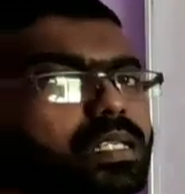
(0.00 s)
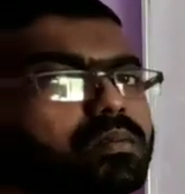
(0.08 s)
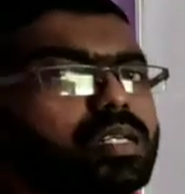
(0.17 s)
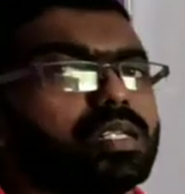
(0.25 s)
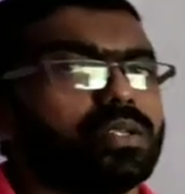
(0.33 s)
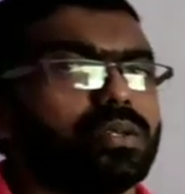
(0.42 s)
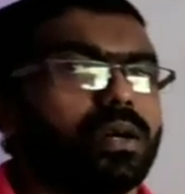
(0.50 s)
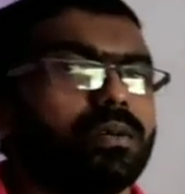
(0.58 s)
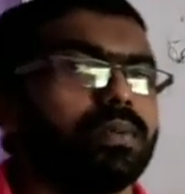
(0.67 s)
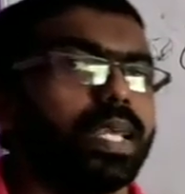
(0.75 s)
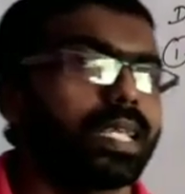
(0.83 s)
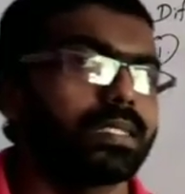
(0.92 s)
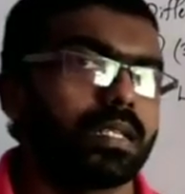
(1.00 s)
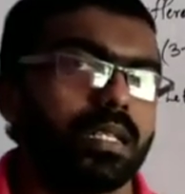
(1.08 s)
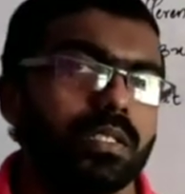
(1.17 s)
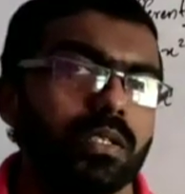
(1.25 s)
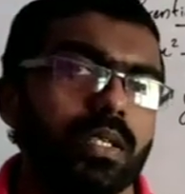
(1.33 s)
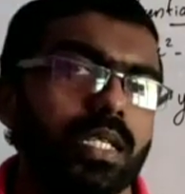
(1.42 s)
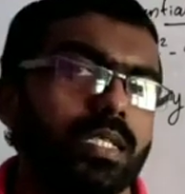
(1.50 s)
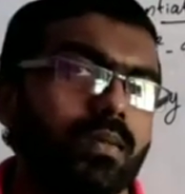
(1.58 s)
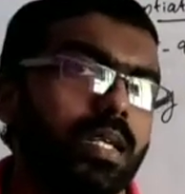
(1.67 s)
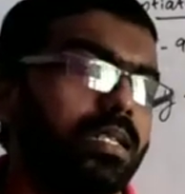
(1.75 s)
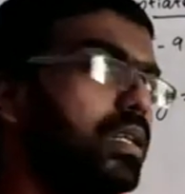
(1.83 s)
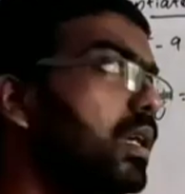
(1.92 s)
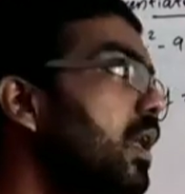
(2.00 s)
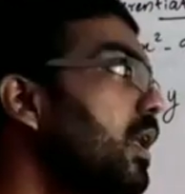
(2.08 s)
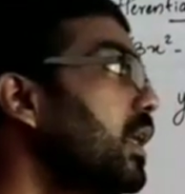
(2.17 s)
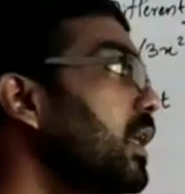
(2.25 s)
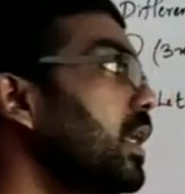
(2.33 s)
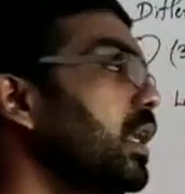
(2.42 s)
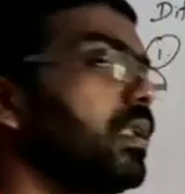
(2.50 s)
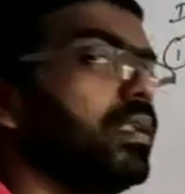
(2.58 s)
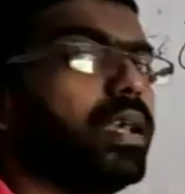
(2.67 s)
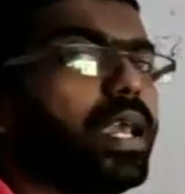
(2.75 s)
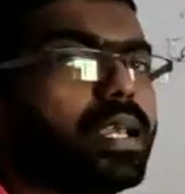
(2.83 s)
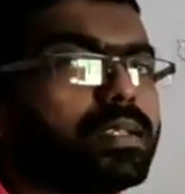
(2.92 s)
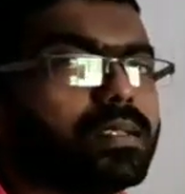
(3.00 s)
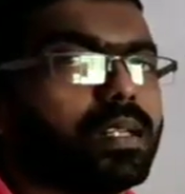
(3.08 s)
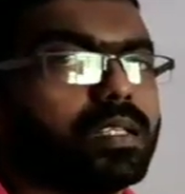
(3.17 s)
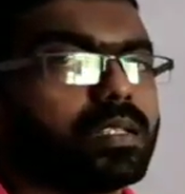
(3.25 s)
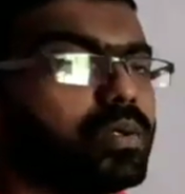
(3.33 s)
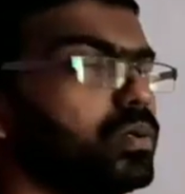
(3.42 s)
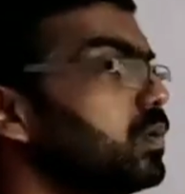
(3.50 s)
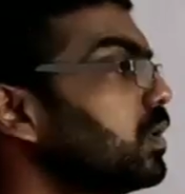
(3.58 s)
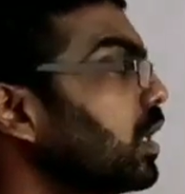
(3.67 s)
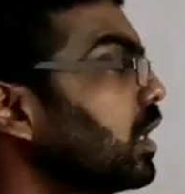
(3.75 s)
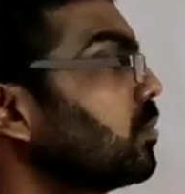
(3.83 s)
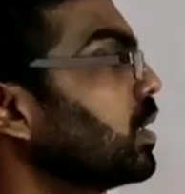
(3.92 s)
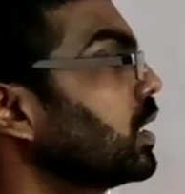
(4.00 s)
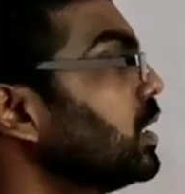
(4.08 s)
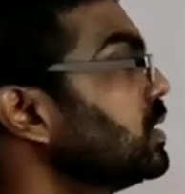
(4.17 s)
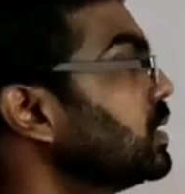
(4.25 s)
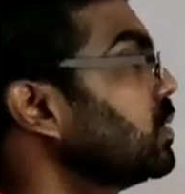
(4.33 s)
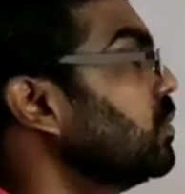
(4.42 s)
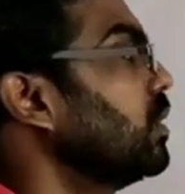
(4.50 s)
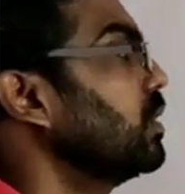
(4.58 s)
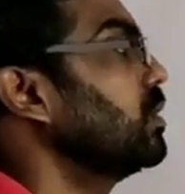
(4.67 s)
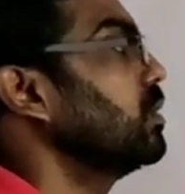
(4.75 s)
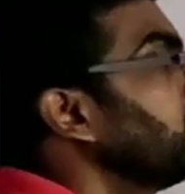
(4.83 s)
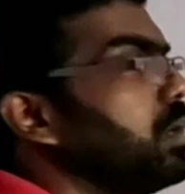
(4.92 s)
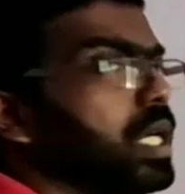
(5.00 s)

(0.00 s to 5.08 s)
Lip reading: Derivative of x raised to n is what? N x raised to n minus 1.